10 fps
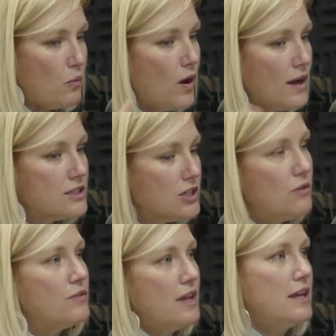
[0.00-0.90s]

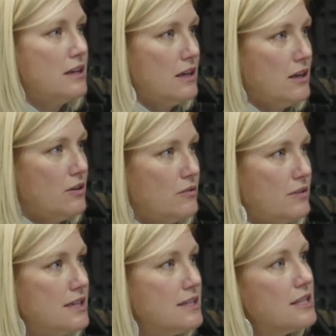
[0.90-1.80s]
don't they know?
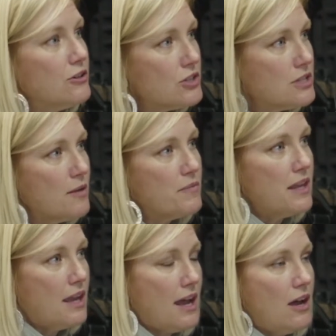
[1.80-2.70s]
Is there
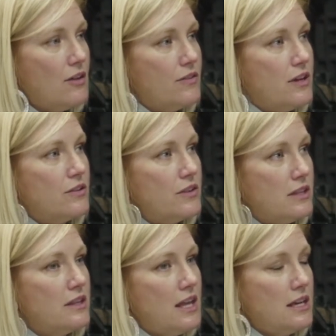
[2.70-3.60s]
something out there
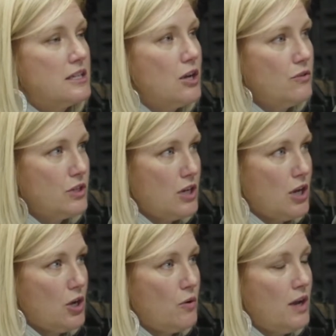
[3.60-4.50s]
that they don't
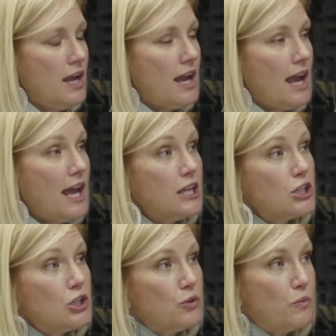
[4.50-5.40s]
know? And
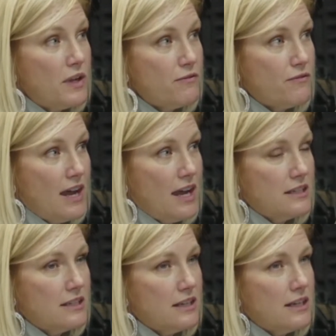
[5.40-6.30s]
could we
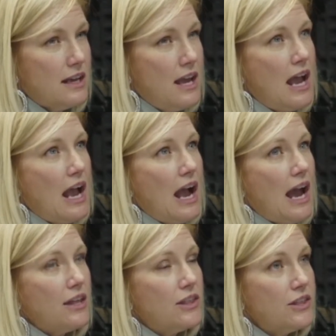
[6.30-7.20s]
find it?
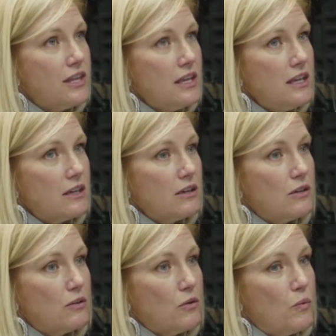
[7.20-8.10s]
I think
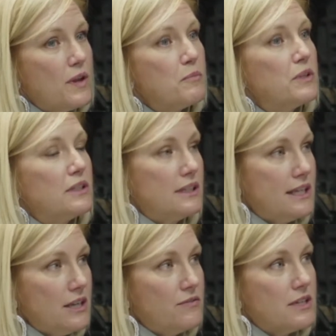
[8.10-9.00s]
we
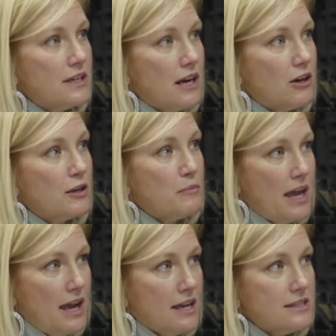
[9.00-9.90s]
believed in our
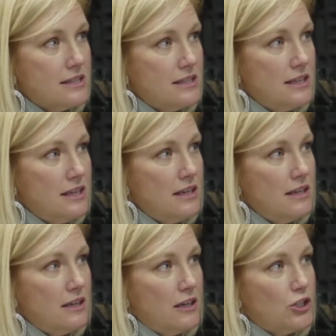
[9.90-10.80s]
capacity
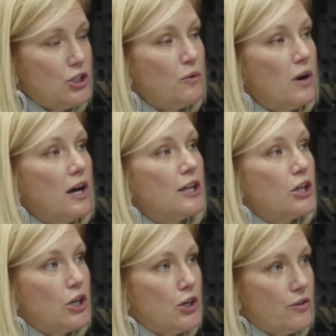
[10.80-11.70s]
to
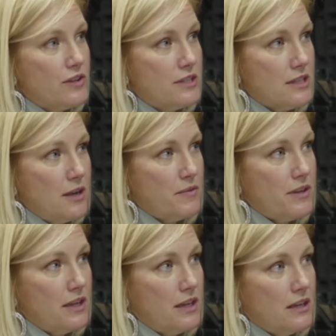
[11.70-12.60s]
unearth
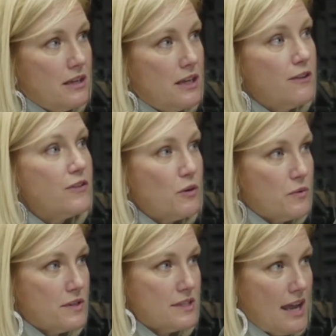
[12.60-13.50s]
something if it
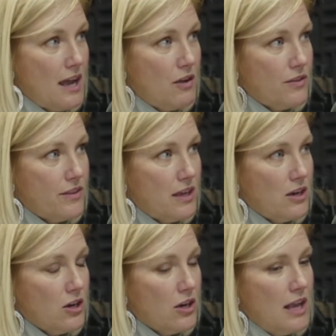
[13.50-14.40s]
was out
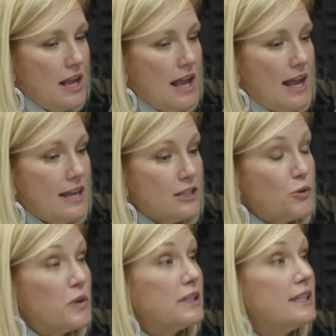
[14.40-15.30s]
there, and
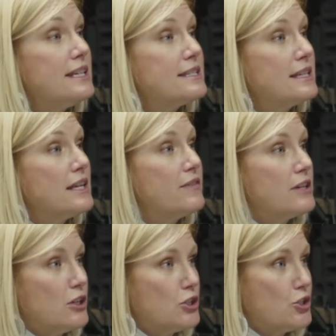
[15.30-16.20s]
to at least give it
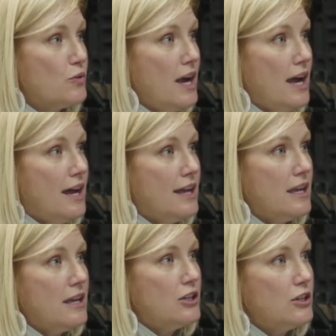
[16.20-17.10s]
a try.
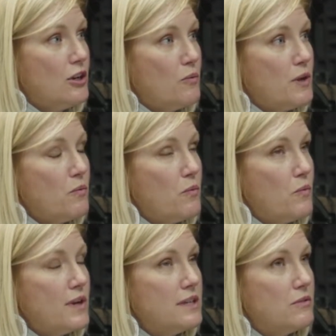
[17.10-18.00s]
You know,
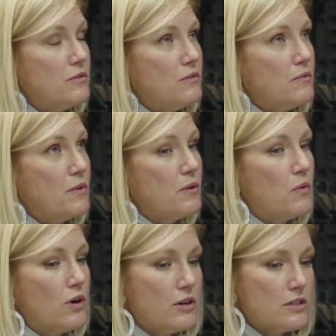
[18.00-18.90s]
we
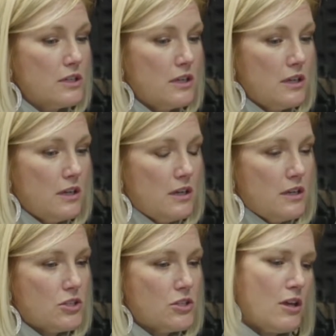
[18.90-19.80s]
weren't
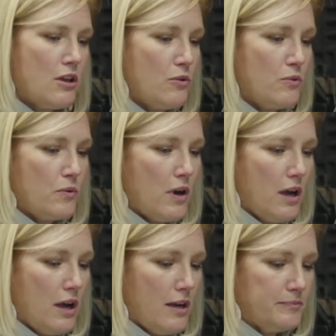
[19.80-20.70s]
so
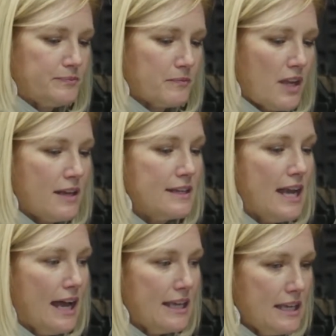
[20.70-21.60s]

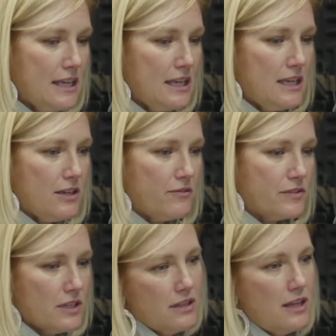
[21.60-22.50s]
naive
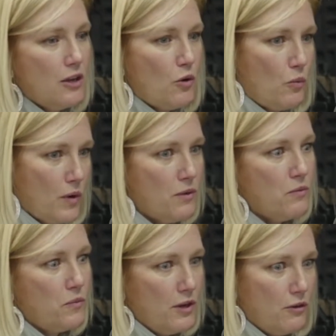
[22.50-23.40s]
to think
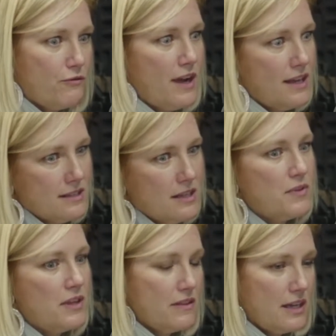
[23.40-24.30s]
we'll find
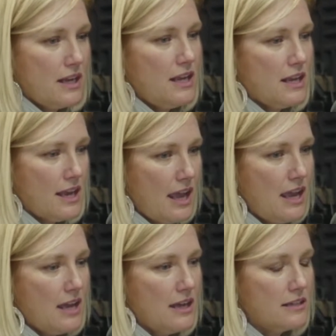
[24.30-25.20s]
something that he
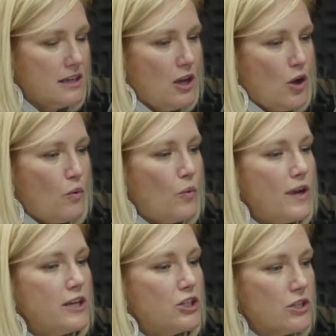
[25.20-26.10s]
can't.
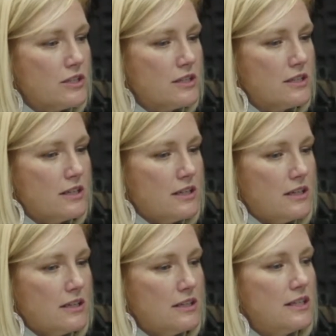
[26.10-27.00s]
We just
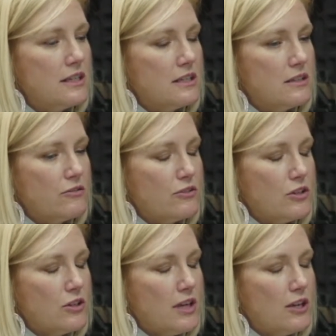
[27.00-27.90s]
didn't.
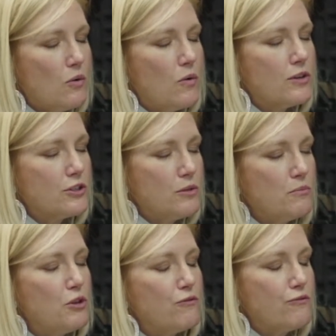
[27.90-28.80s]
In order to
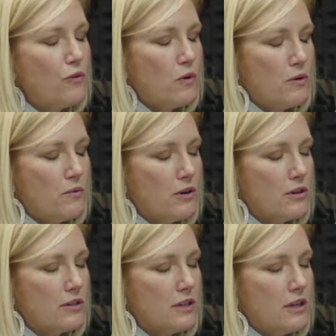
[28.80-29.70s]
move
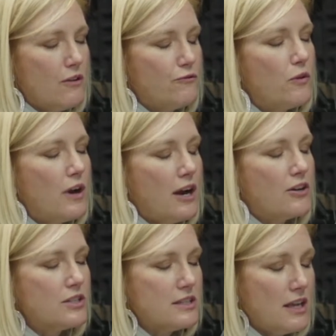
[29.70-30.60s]
forward for
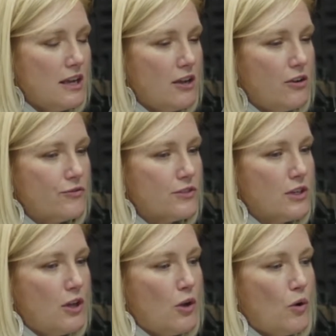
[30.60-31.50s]
ourselves,
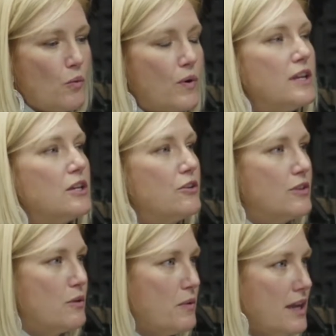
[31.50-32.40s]
we knew
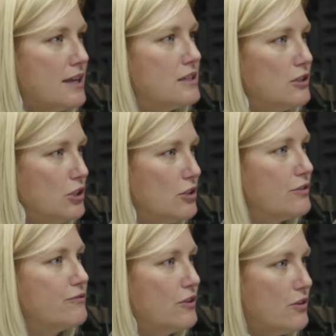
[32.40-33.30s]
that we had to look
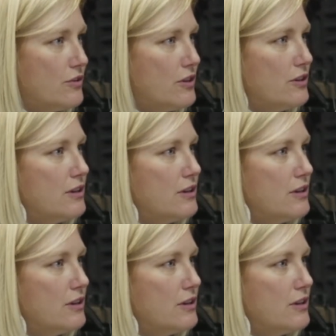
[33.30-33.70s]
further.